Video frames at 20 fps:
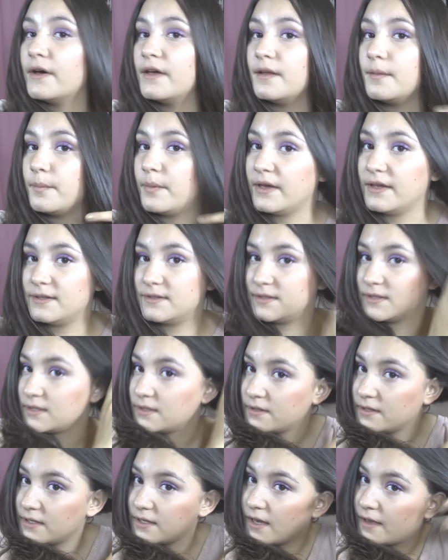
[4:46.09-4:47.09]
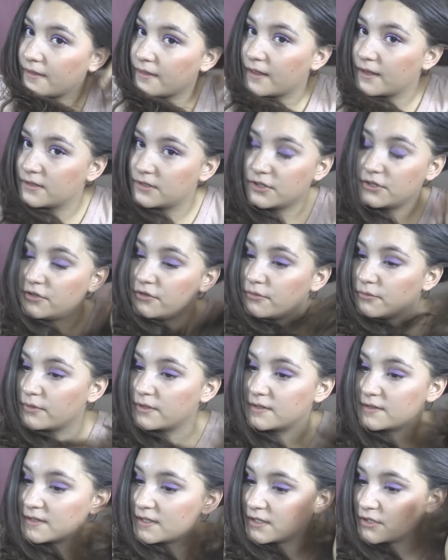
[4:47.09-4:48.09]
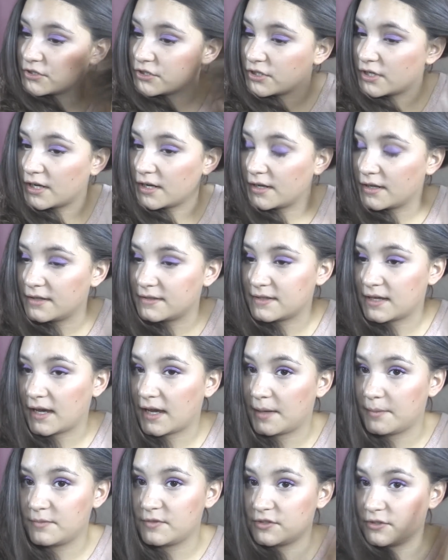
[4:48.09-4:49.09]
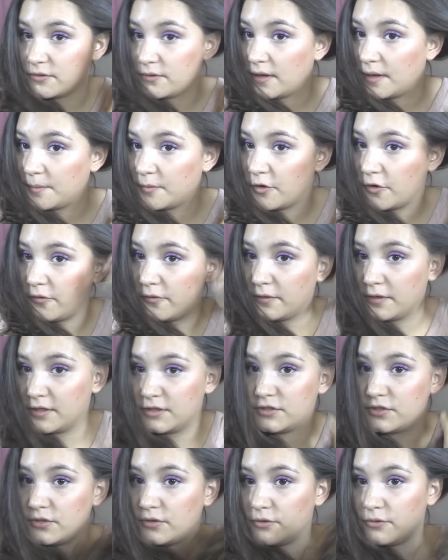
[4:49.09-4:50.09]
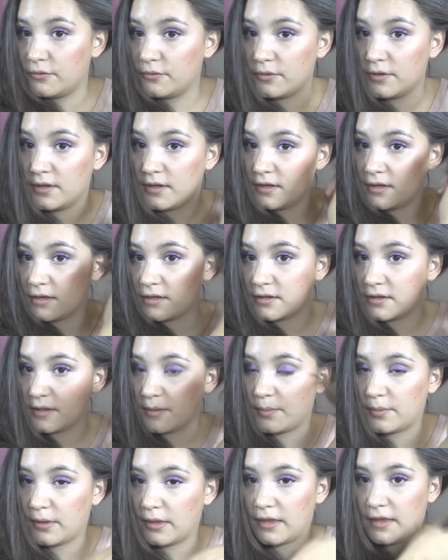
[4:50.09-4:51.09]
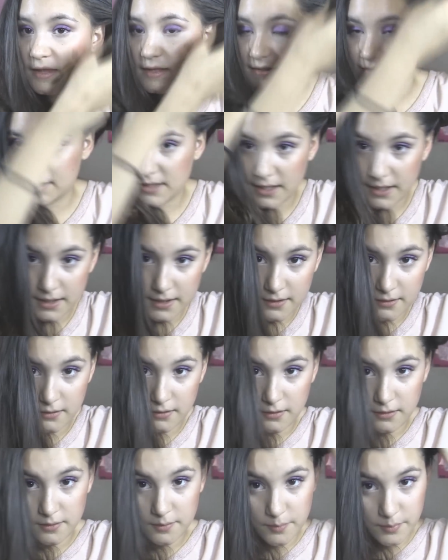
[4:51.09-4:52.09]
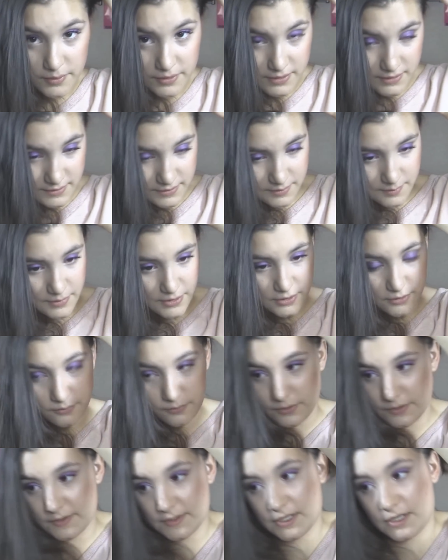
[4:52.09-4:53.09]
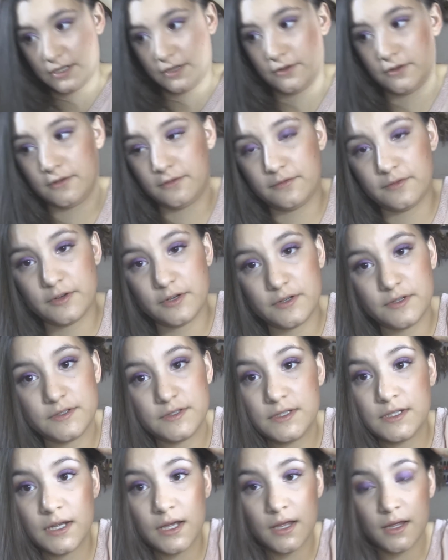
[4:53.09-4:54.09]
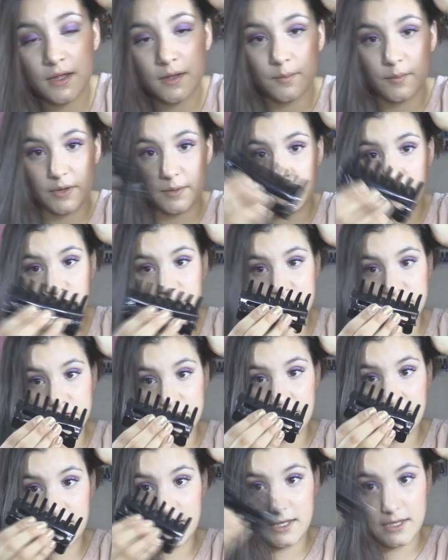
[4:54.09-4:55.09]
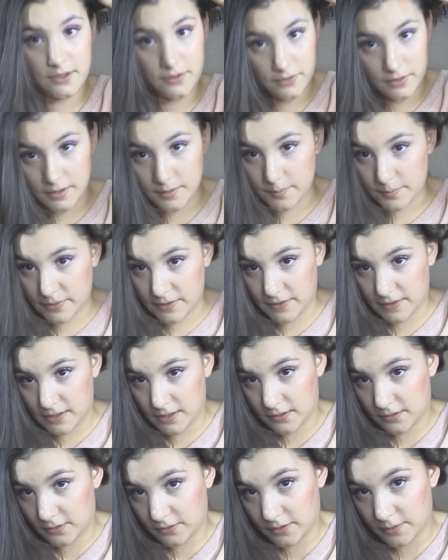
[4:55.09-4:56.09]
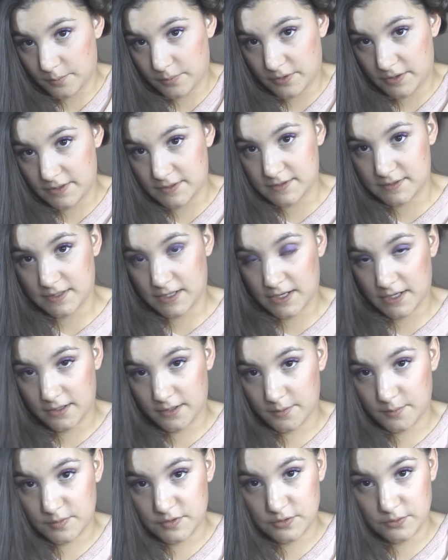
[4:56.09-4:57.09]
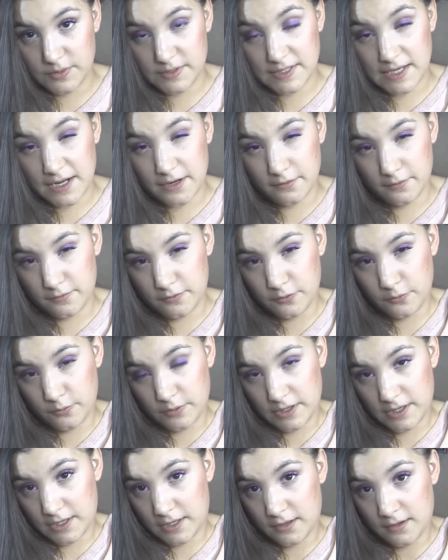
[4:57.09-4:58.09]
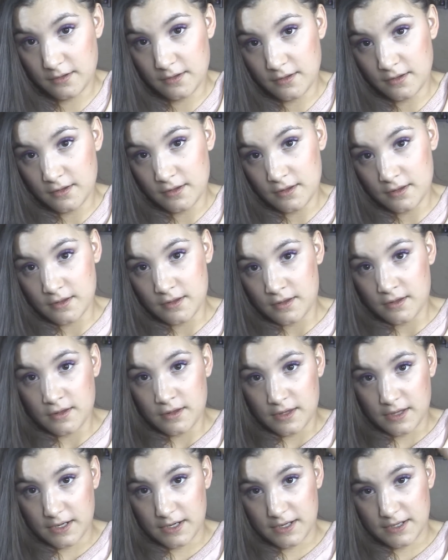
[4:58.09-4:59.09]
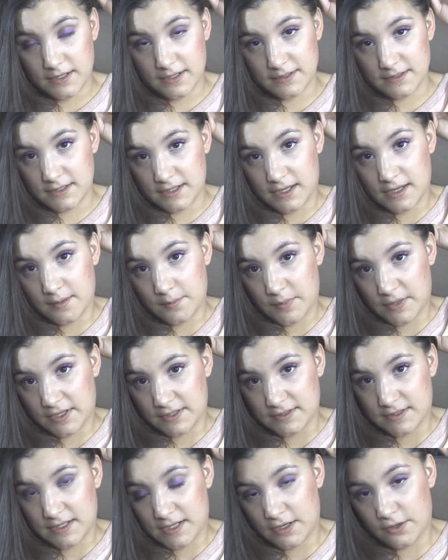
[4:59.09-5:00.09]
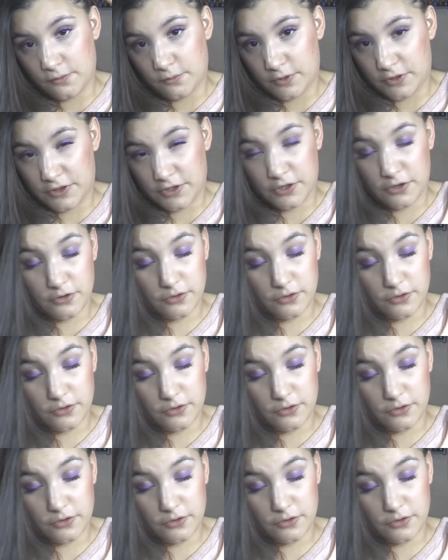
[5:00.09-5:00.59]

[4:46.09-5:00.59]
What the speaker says: but basically I like to do one section at a time. So I'm going to clip this side up. It doesn't matter what side you do first, but I'm going to take a clip and then clip this side up so it's out of the way. and it doesn't get mixed in with the